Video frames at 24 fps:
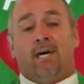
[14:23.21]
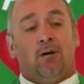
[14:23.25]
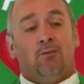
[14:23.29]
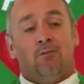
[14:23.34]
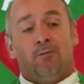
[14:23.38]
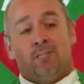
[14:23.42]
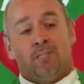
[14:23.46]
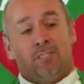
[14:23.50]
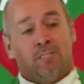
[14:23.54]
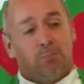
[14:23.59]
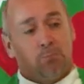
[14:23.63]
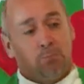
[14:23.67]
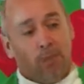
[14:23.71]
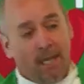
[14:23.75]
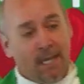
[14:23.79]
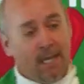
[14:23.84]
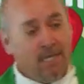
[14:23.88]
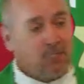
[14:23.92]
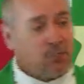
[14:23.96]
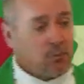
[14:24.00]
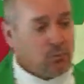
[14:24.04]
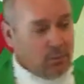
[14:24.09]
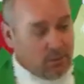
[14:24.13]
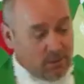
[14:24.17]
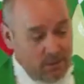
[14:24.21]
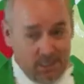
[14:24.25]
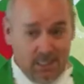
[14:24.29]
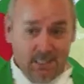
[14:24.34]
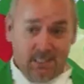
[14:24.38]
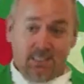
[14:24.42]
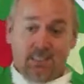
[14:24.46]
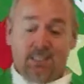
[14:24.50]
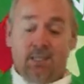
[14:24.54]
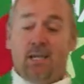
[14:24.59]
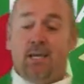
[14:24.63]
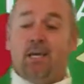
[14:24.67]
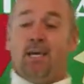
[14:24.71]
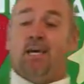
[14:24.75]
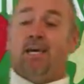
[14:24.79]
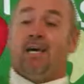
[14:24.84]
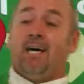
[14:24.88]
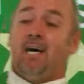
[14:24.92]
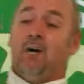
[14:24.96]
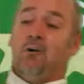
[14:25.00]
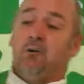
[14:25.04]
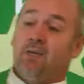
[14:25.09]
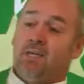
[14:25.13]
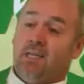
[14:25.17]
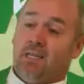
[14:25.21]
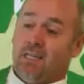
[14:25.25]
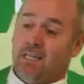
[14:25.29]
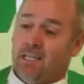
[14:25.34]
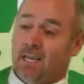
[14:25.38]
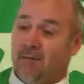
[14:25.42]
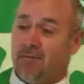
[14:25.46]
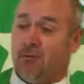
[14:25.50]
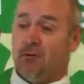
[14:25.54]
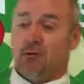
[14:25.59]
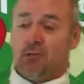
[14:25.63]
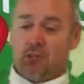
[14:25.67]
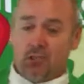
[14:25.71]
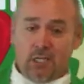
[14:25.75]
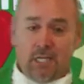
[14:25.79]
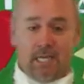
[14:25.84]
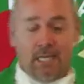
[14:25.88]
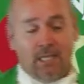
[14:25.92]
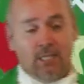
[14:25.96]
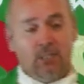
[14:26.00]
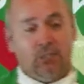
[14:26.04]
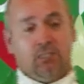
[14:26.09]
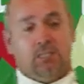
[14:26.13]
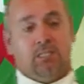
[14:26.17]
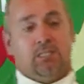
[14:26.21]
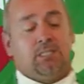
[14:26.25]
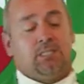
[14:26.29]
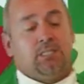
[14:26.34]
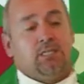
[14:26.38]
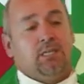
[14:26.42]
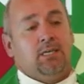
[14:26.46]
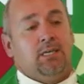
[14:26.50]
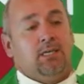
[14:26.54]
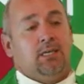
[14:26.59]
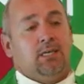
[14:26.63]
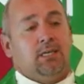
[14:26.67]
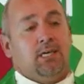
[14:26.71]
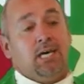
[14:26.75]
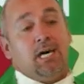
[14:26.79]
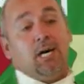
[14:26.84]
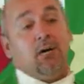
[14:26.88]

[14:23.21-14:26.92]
how he's patient with us, how he never changes,